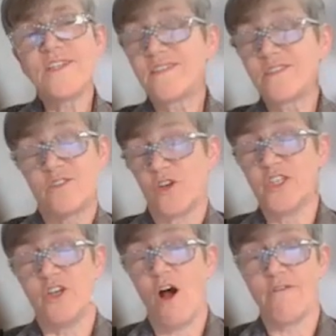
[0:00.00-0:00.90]
is the
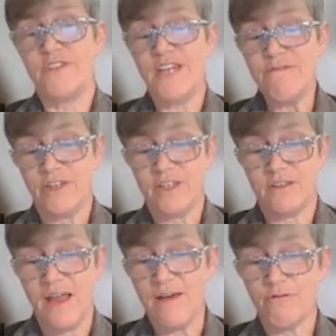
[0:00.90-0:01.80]
structure of definite
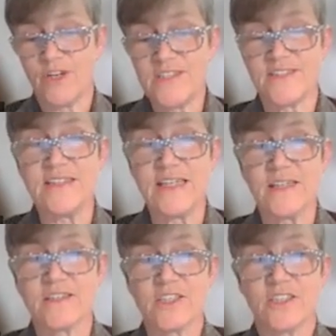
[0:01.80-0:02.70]
noun phrases in
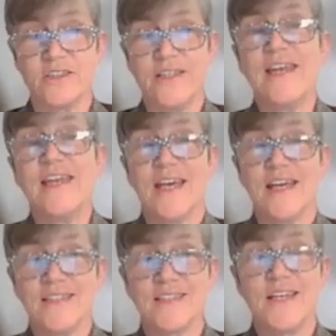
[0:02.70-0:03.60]
English in any
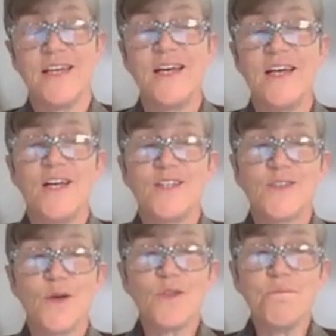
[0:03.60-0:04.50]
case?
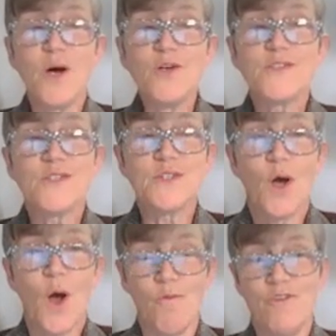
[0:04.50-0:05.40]
So the most
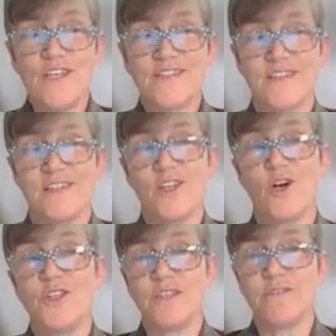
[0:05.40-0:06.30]
obvious
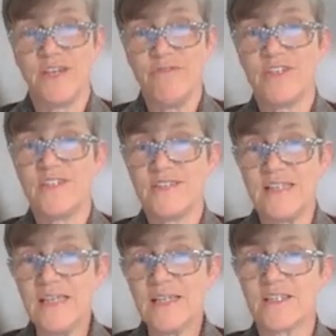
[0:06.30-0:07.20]
encoding of definiteness in
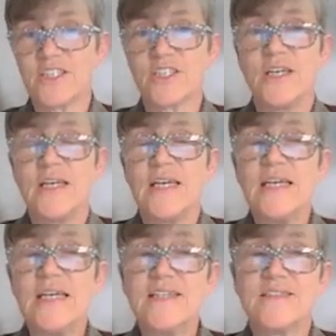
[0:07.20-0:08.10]
English
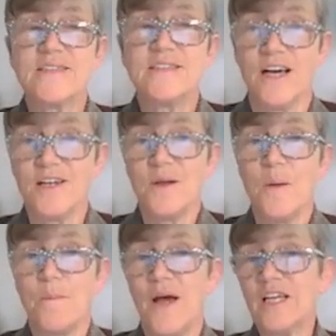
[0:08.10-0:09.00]
is done
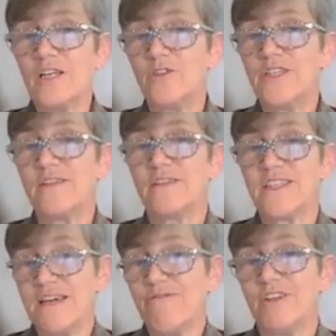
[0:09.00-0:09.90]
by including the
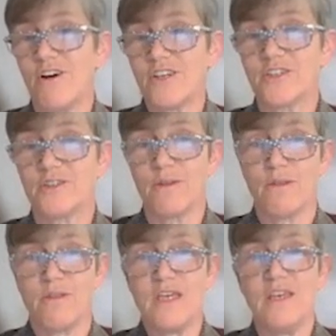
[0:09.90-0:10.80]
definite article
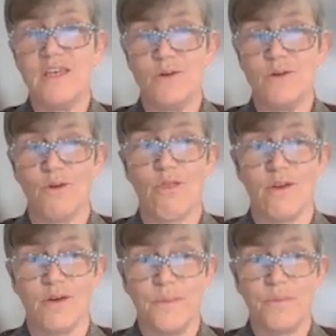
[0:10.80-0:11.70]
the or the.